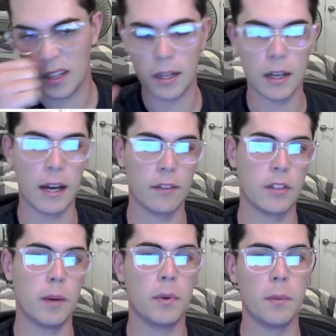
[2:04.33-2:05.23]
After
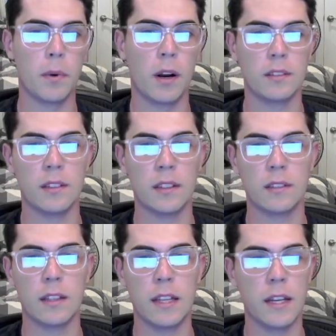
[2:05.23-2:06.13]
I pre-process
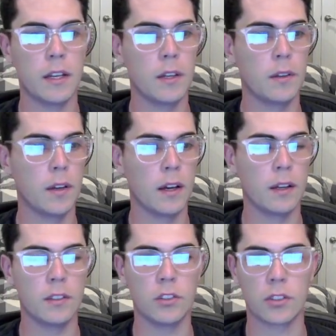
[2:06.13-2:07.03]
the data
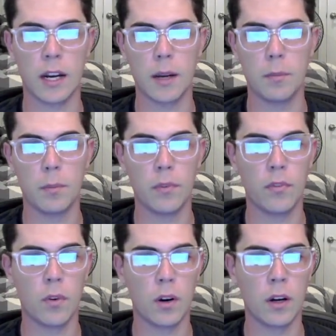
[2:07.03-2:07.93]
described
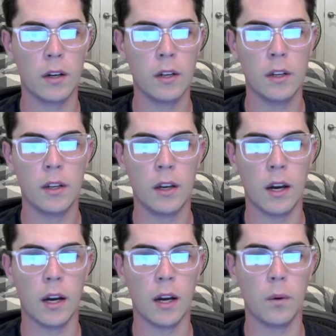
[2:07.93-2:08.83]
before,
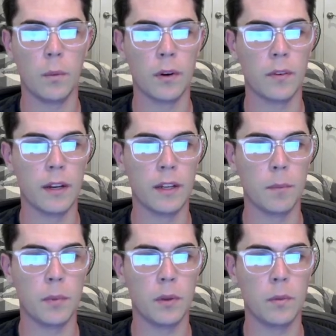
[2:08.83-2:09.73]
we're ready to
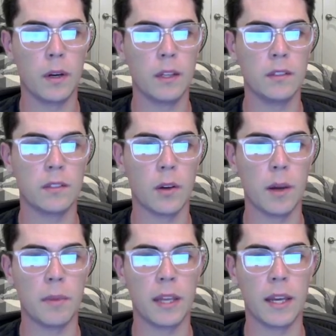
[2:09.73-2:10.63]
build one. So
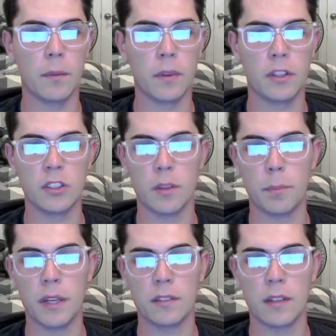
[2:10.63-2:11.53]
I began with just a
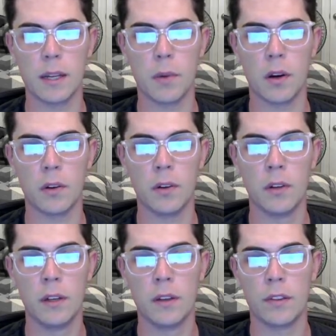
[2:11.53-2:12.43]
baseline model
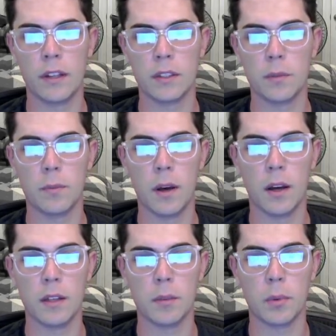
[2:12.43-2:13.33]
that
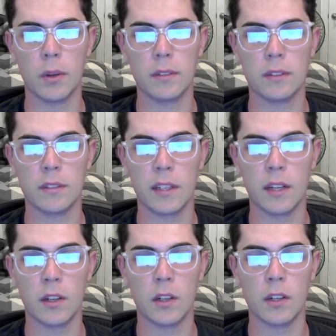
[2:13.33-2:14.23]
deploys a
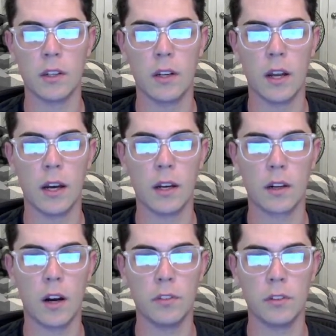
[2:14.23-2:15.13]
standard
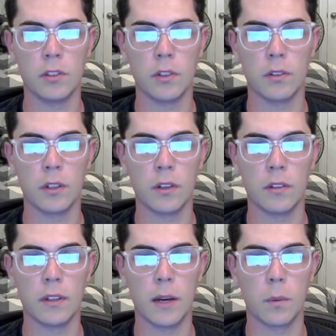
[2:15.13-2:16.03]
convolutional
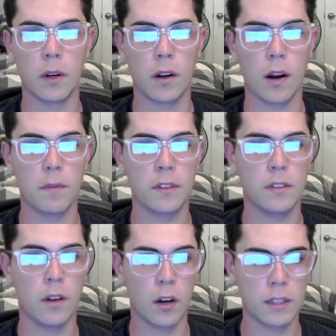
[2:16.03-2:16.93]
neural network
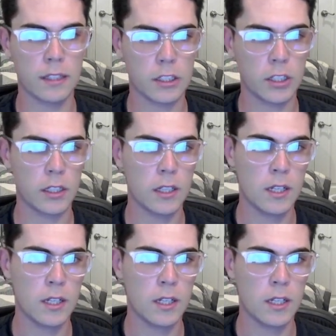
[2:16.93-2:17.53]
architecture.